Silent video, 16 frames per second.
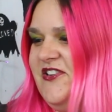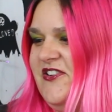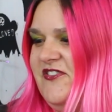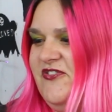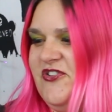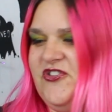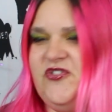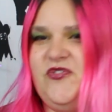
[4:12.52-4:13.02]
they're
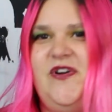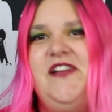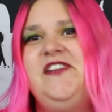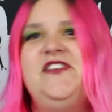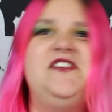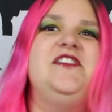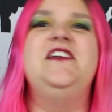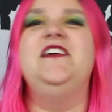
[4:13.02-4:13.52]
good for
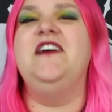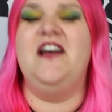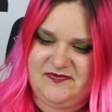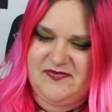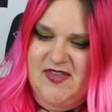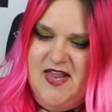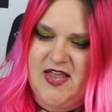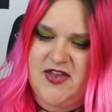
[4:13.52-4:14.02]
squish.
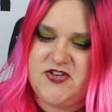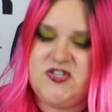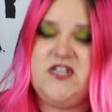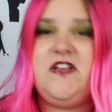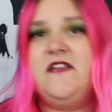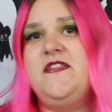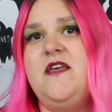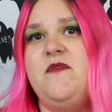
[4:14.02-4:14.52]
And
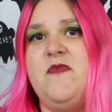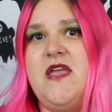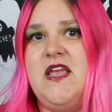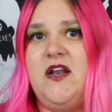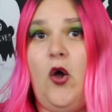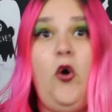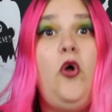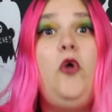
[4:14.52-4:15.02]
she does them
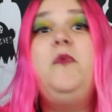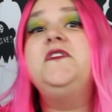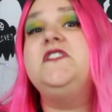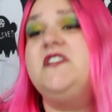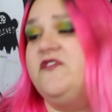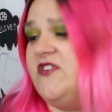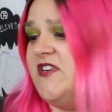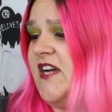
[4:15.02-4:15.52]
in a whole bunch
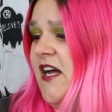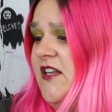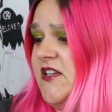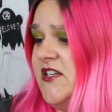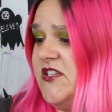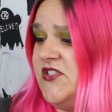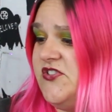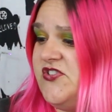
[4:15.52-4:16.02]
of different
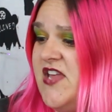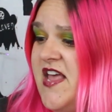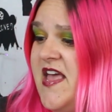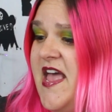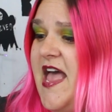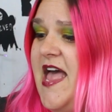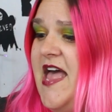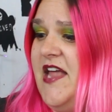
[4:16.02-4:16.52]
colors
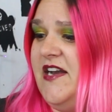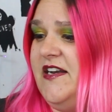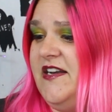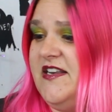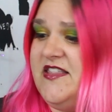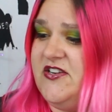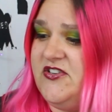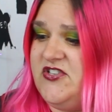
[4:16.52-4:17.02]

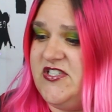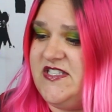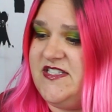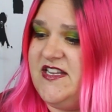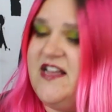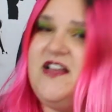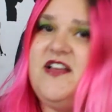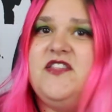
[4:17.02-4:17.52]
and they're
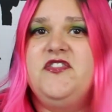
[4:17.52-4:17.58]
just,